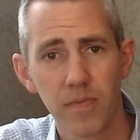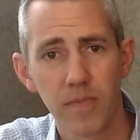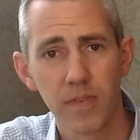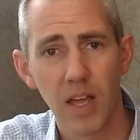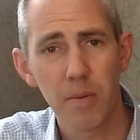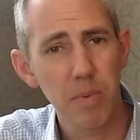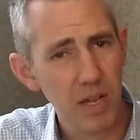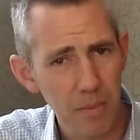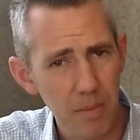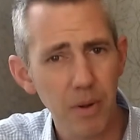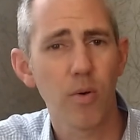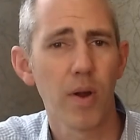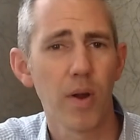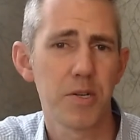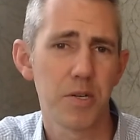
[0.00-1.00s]
And become a
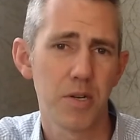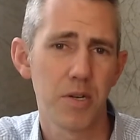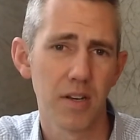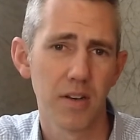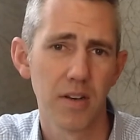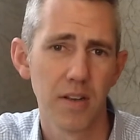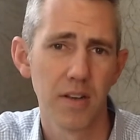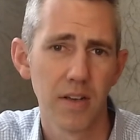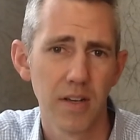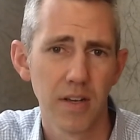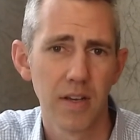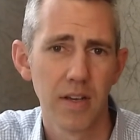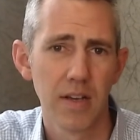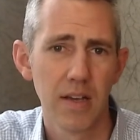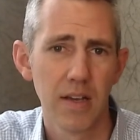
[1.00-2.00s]
Christian.
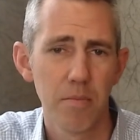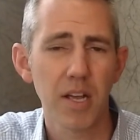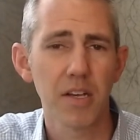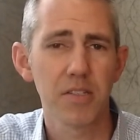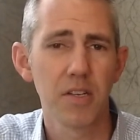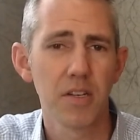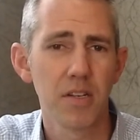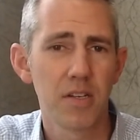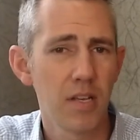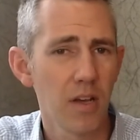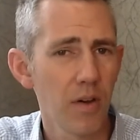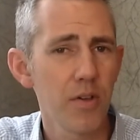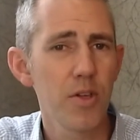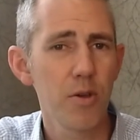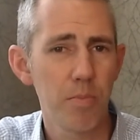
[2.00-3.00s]
Because until
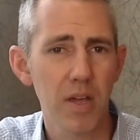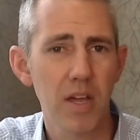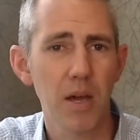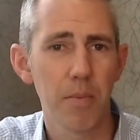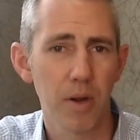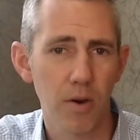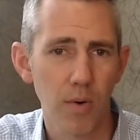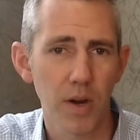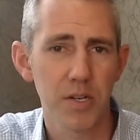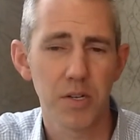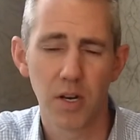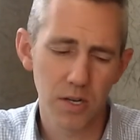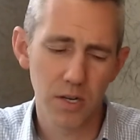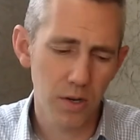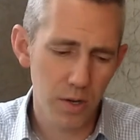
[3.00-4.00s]
you become a Christian,
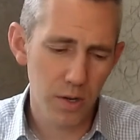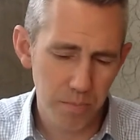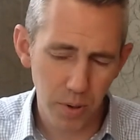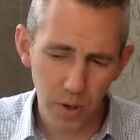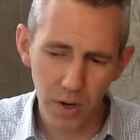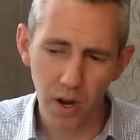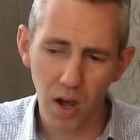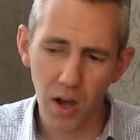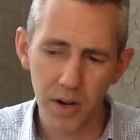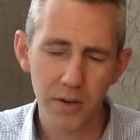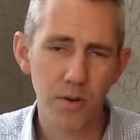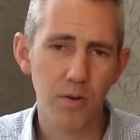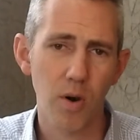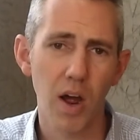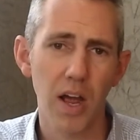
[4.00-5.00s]
until you've put
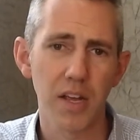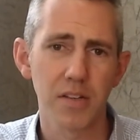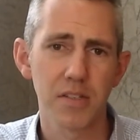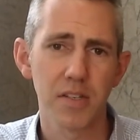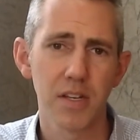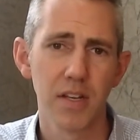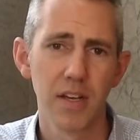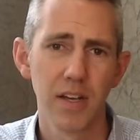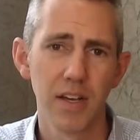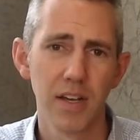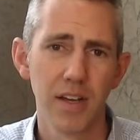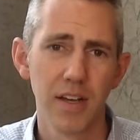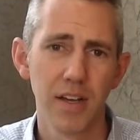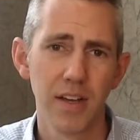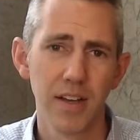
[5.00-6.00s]
on Christ,
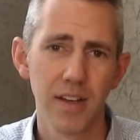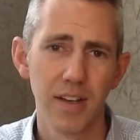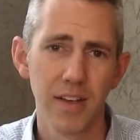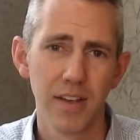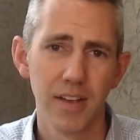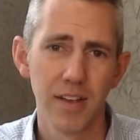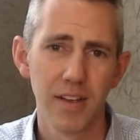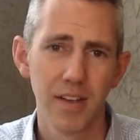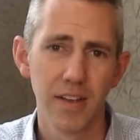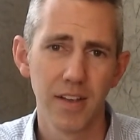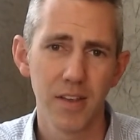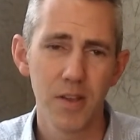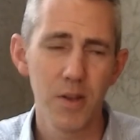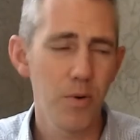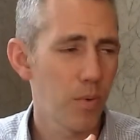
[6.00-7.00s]

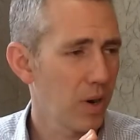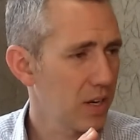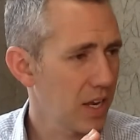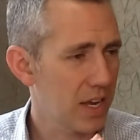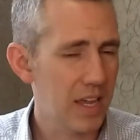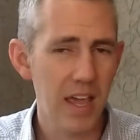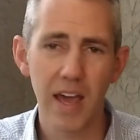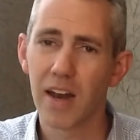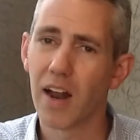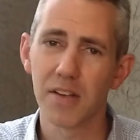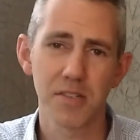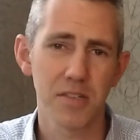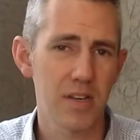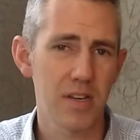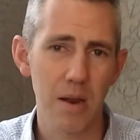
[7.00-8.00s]
you really cannot
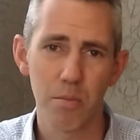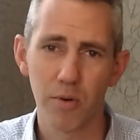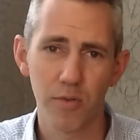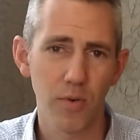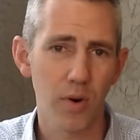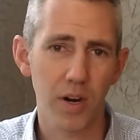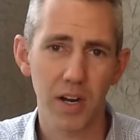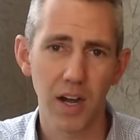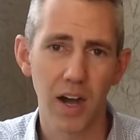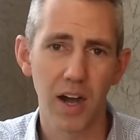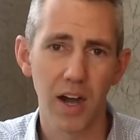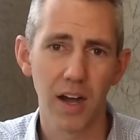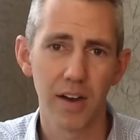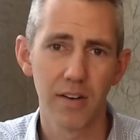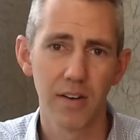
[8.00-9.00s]
stand before
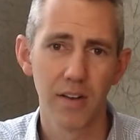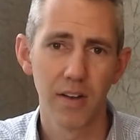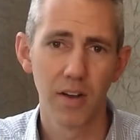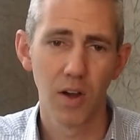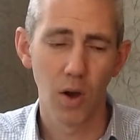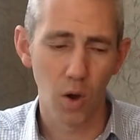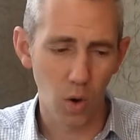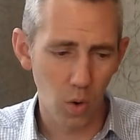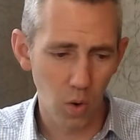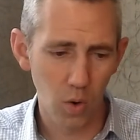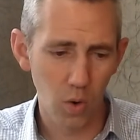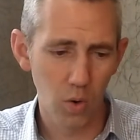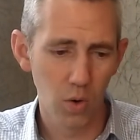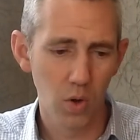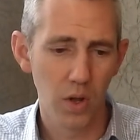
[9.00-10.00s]
God
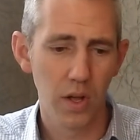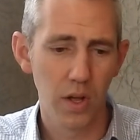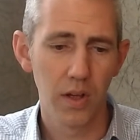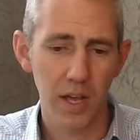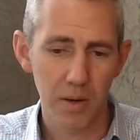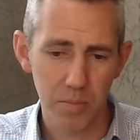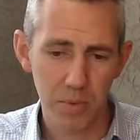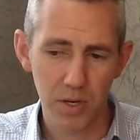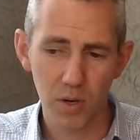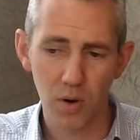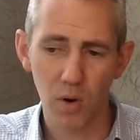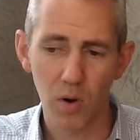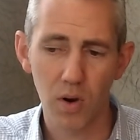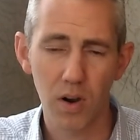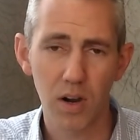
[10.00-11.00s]
whole and
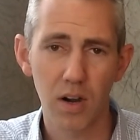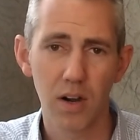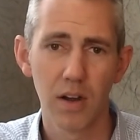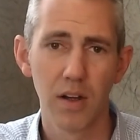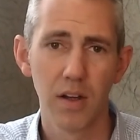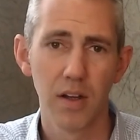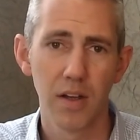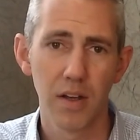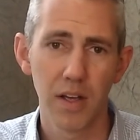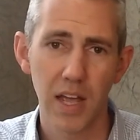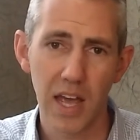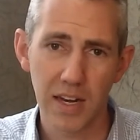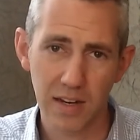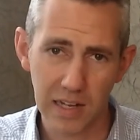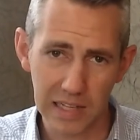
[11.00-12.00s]
pure
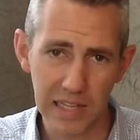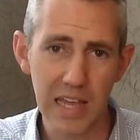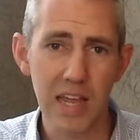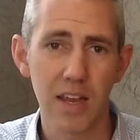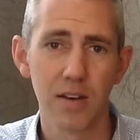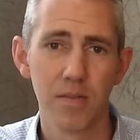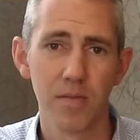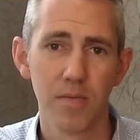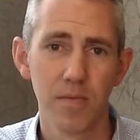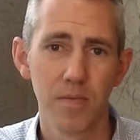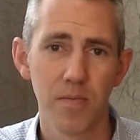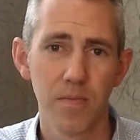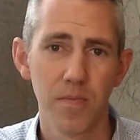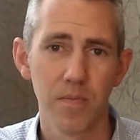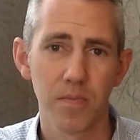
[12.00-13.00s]
and clean
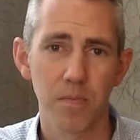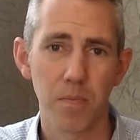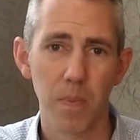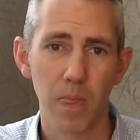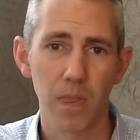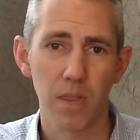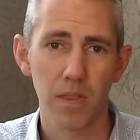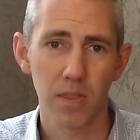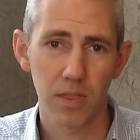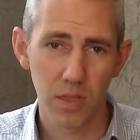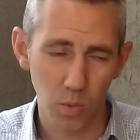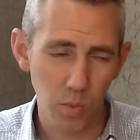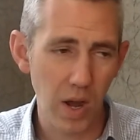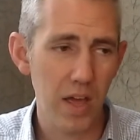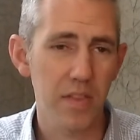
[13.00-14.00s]
the
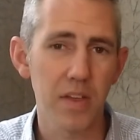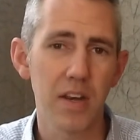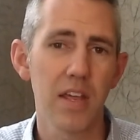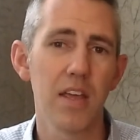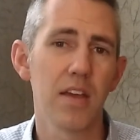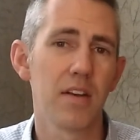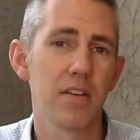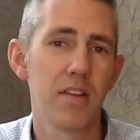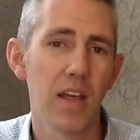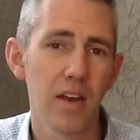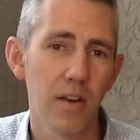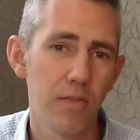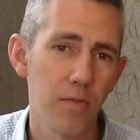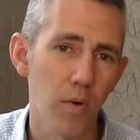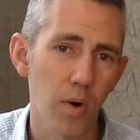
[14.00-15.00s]
way that He
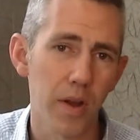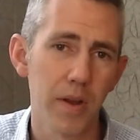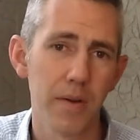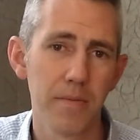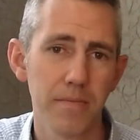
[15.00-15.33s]
intended for you.